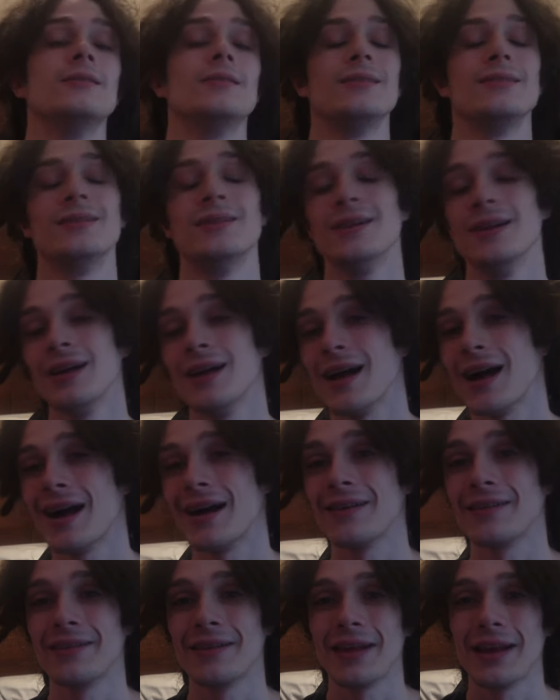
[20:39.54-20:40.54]
I ain't
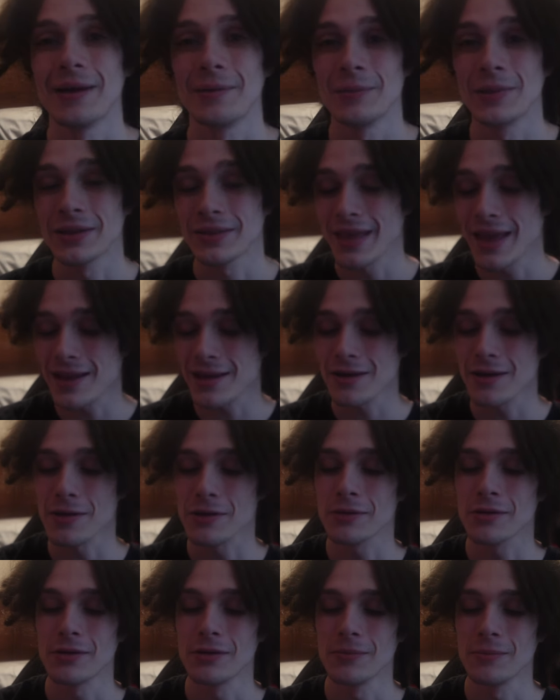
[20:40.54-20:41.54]
gonna lie. But thank y'all
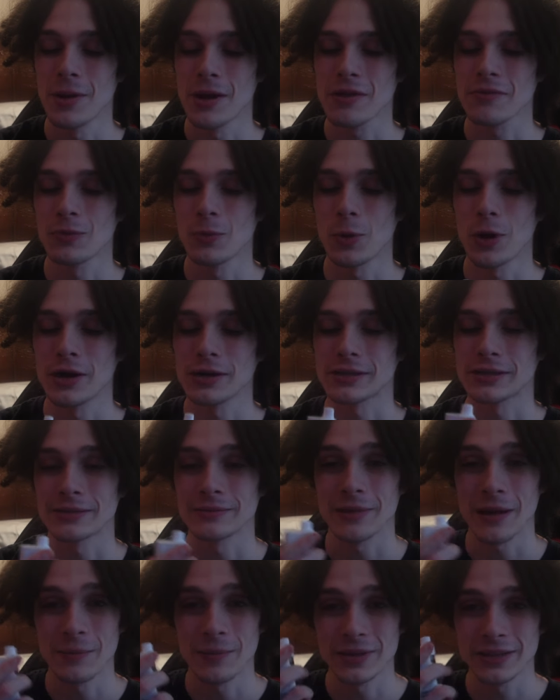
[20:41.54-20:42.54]
so much for
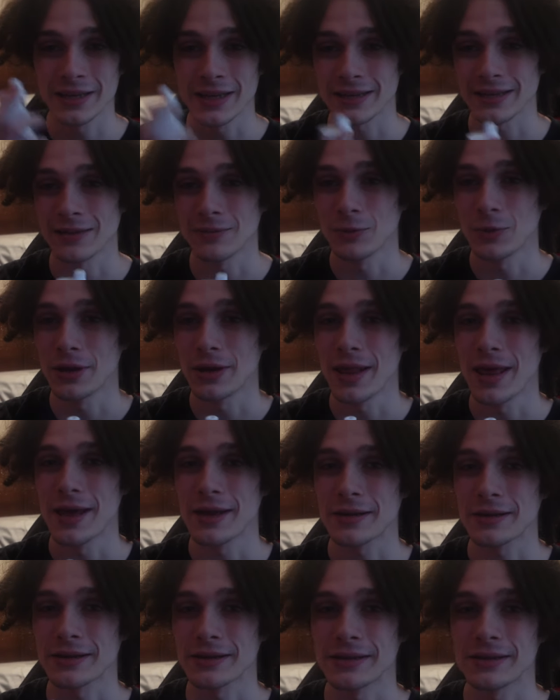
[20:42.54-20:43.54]
watching. I'm gonna take the one
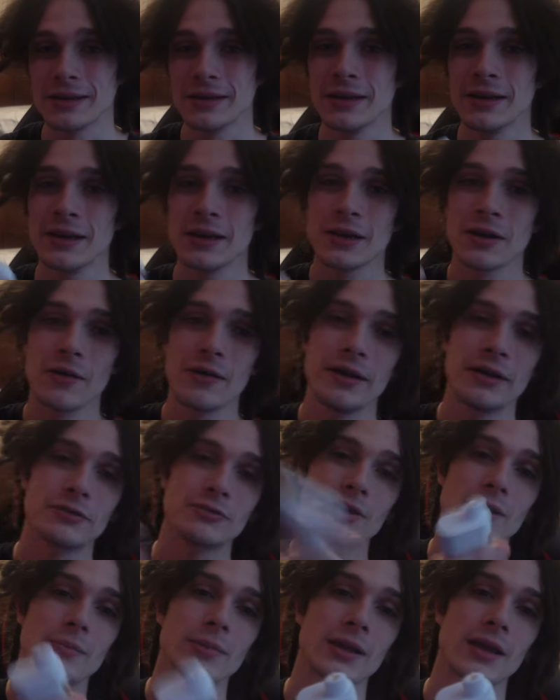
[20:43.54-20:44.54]
last hit. Go ahead,
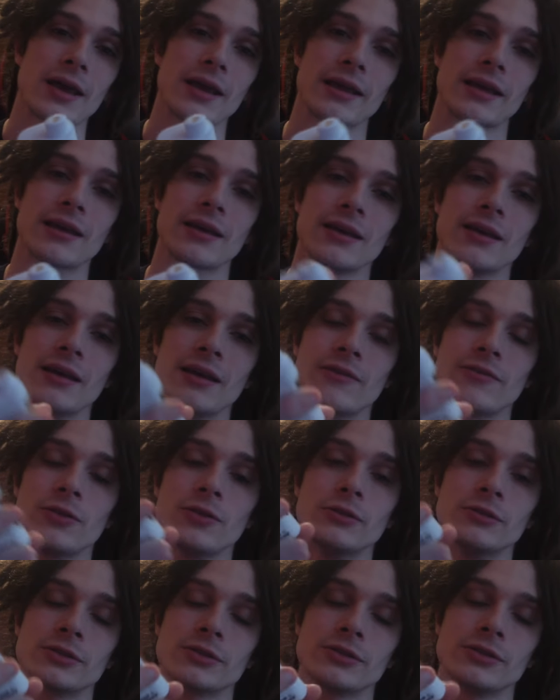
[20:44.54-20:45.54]
drop a like if
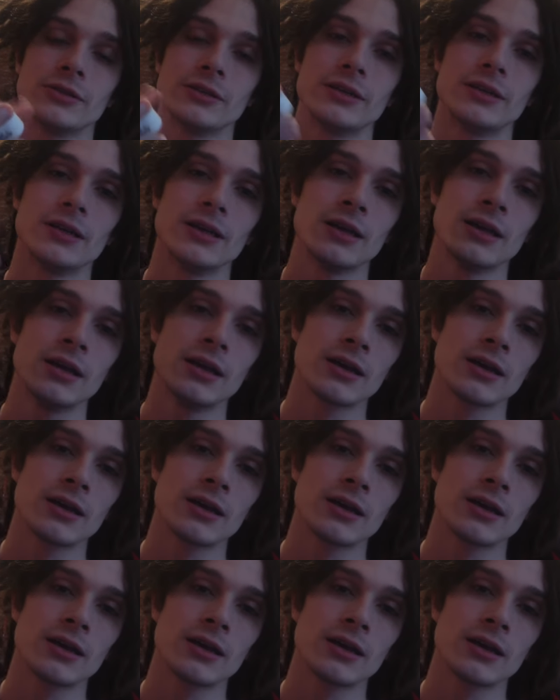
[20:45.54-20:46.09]
you enjoyed.